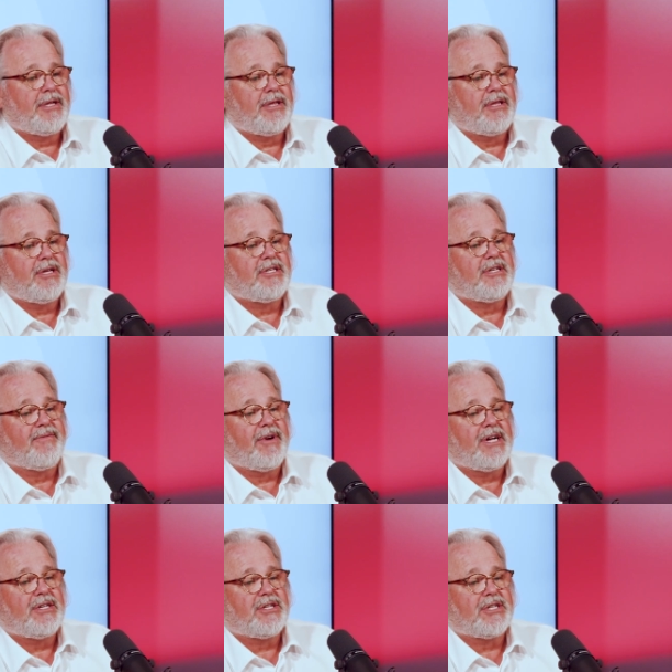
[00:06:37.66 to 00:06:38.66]
These
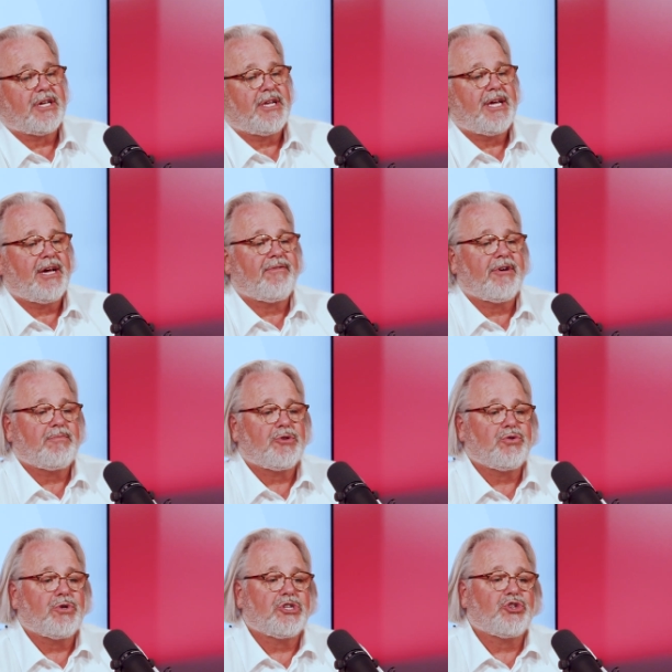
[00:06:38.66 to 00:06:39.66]
devices can have up
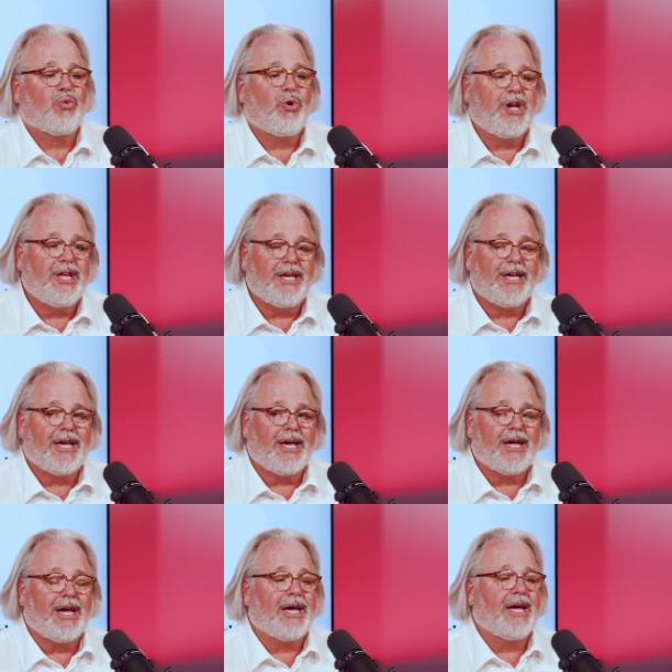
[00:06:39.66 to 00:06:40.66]
to a 20
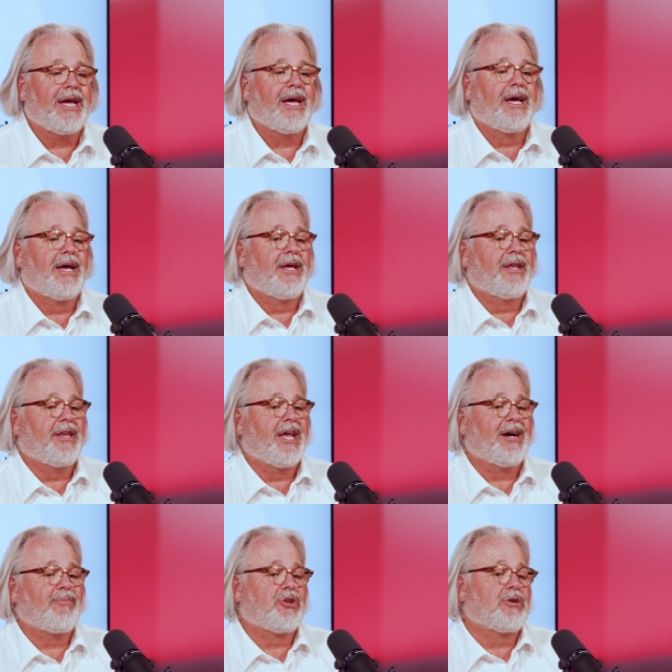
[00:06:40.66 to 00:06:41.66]
Ka
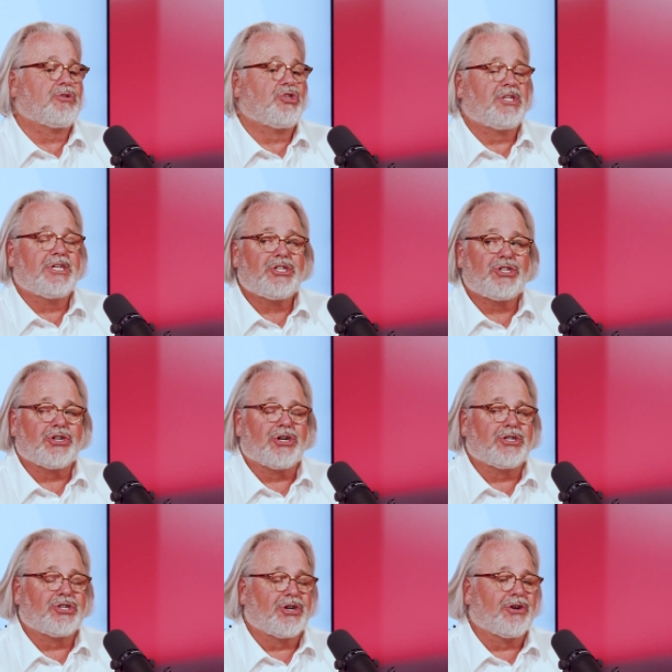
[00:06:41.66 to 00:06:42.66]
nominal
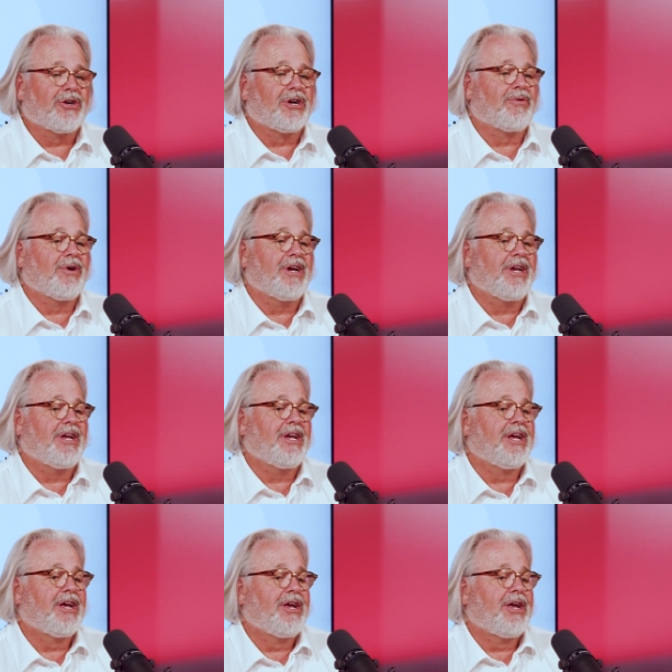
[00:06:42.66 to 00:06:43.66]
discharge current
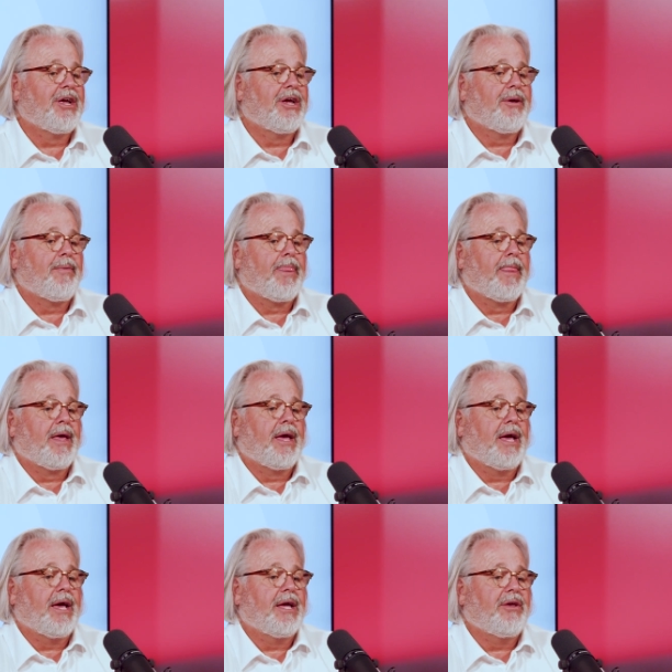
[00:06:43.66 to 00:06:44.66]
rating,
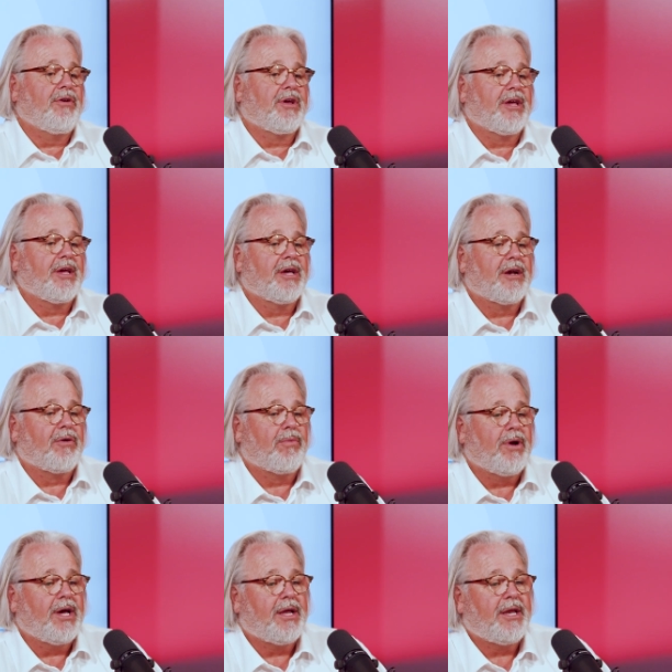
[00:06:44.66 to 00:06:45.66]
and you can get a
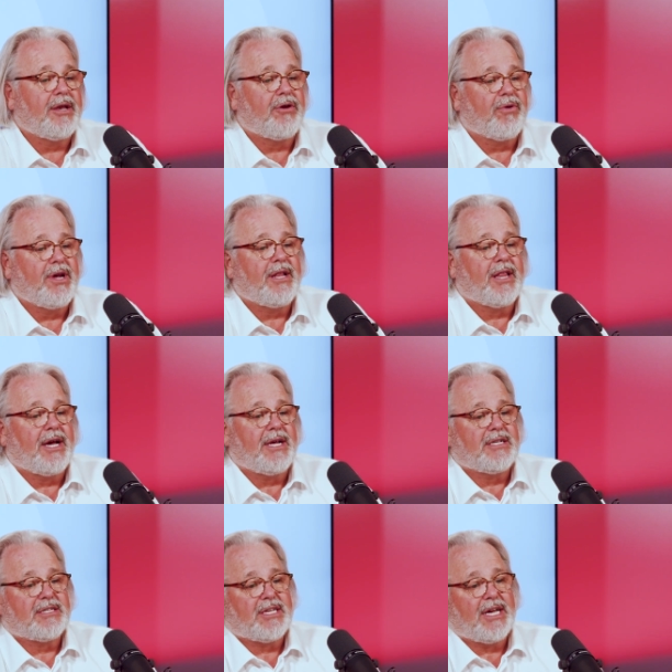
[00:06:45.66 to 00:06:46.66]
red and green
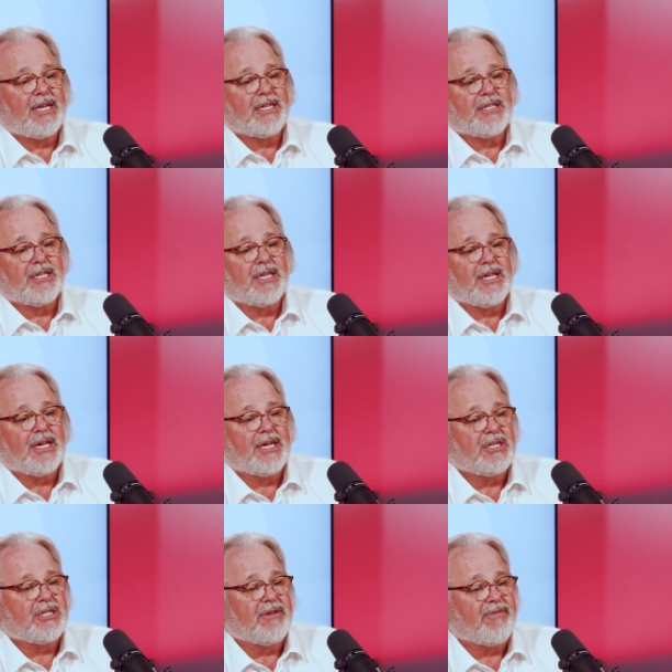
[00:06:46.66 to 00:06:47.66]
light status
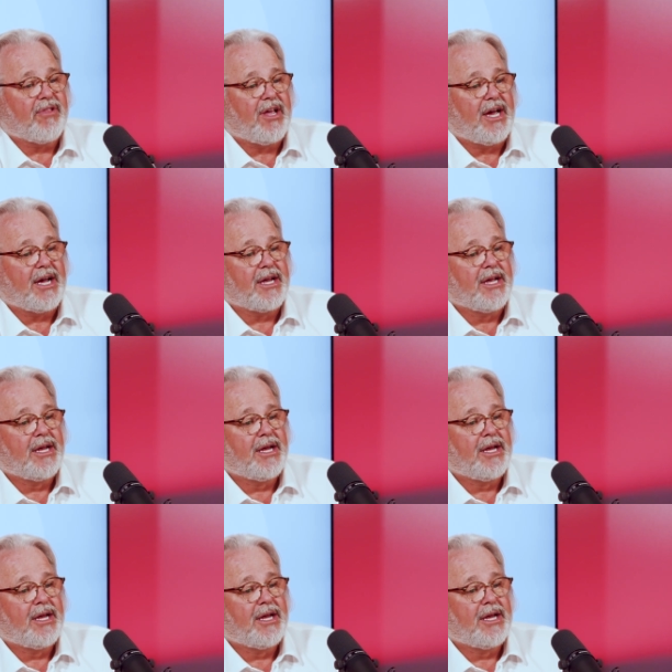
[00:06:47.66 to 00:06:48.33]
indication flag.